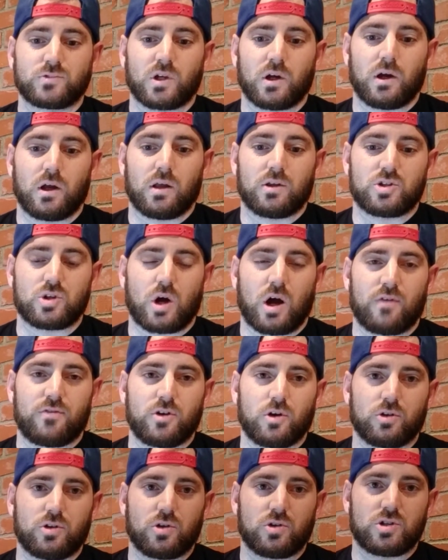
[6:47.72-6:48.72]
So
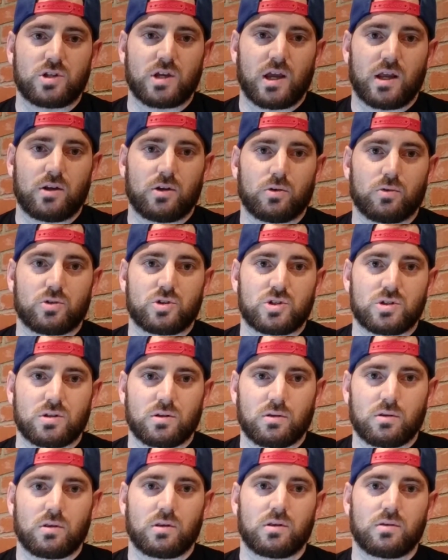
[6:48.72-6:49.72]
Rafael dos Anjos
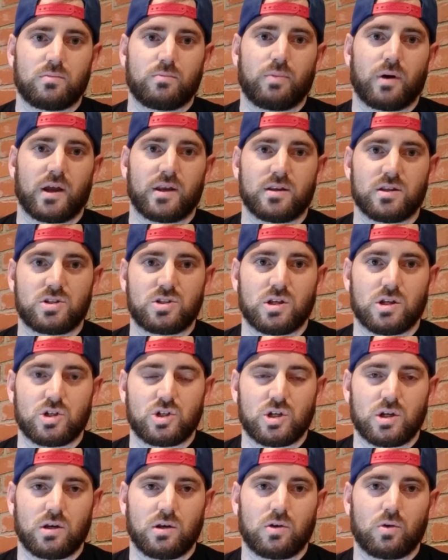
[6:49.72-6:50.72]
by
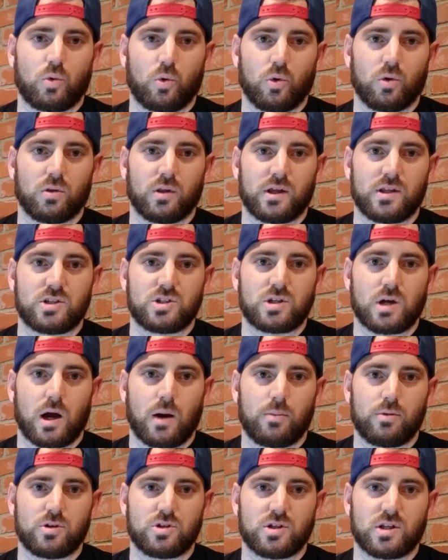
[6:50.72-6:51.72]
decision or late
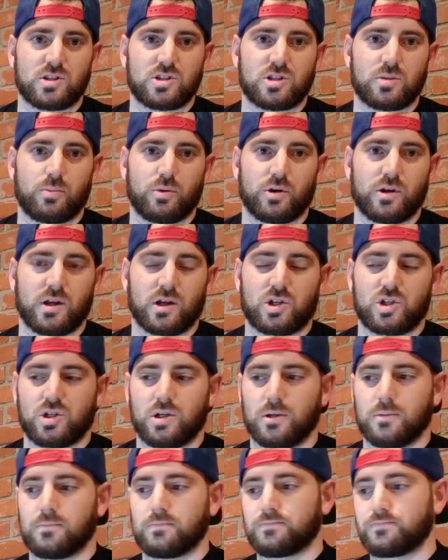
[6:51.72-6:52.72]
stoppage, that's the
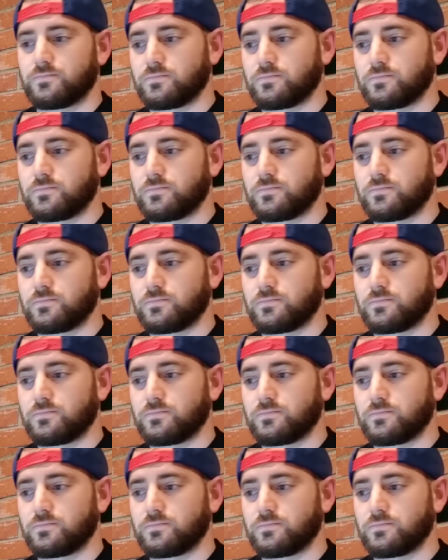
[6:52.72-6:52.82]
prediction.